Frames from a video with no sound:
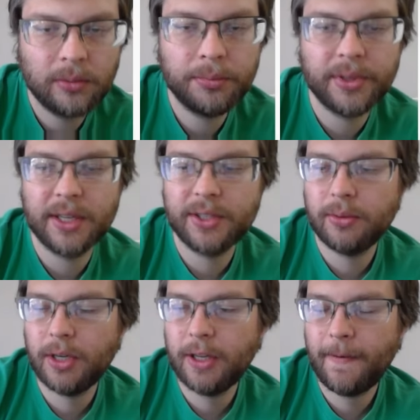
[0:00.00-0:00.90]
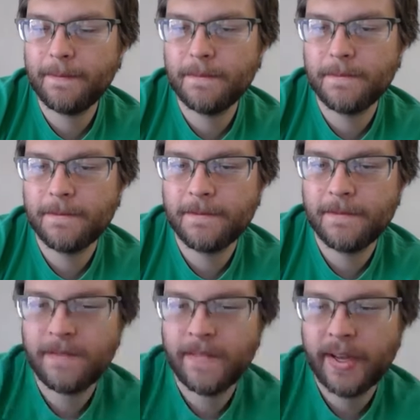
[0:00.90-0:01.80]
plus 20.
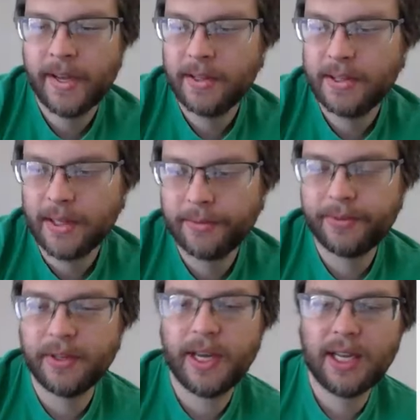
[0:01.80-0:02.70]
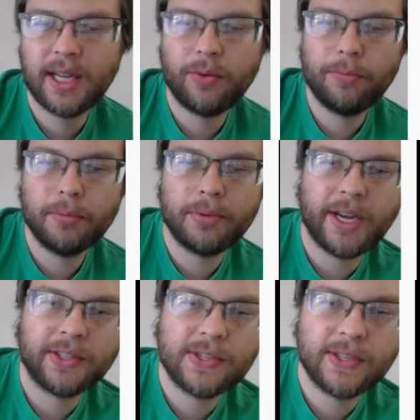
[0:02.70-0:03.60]
Solve for a like we've been
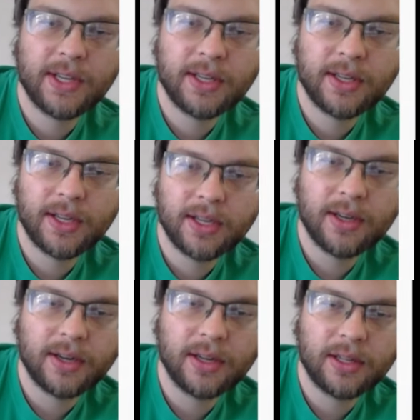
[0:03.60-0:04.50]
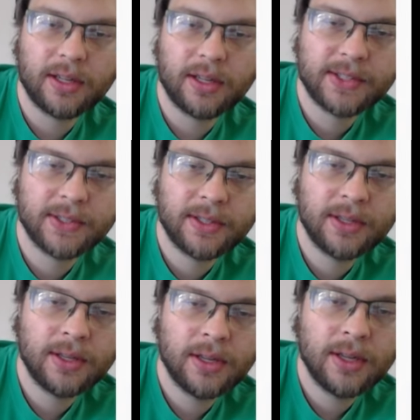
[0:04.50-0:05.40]
practicing in our class.
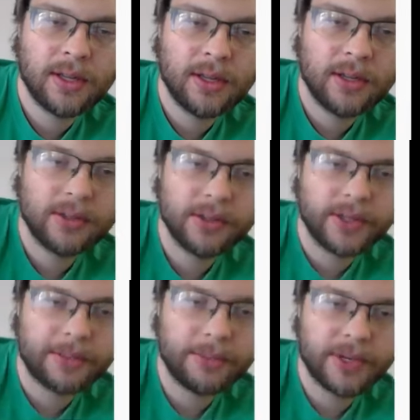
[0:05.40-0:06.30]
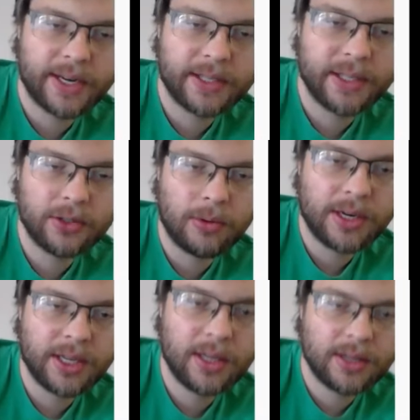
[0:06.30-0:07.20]
So subtracting
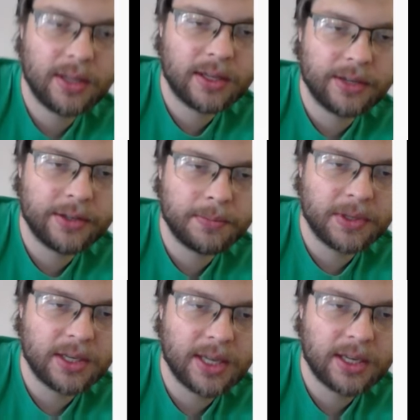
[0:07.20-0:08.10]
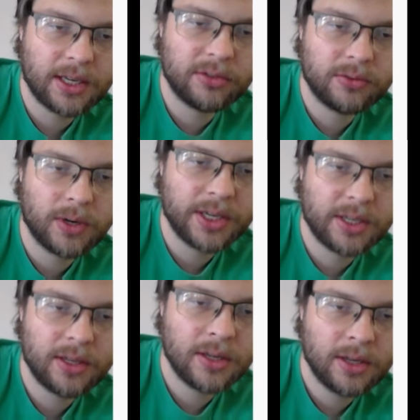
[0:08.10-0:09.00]
20 gives me negative
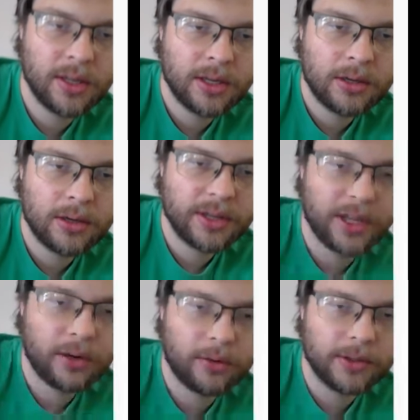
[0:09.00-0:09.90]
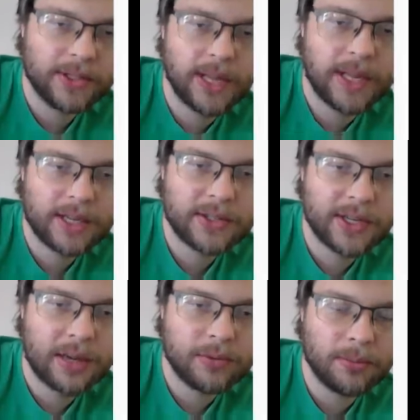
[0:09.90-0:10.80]
20 equals a
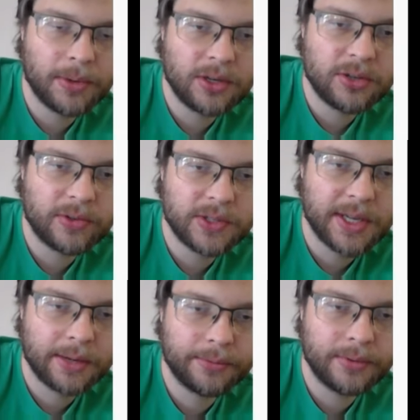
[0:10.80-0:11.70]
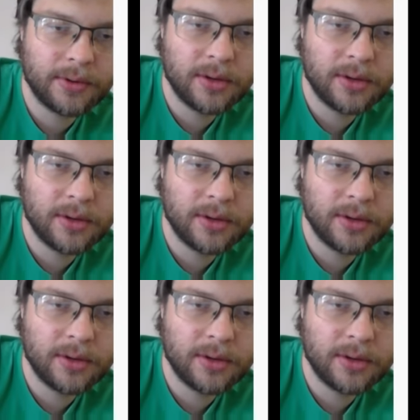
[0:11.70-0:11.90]
times a bunch of stuff.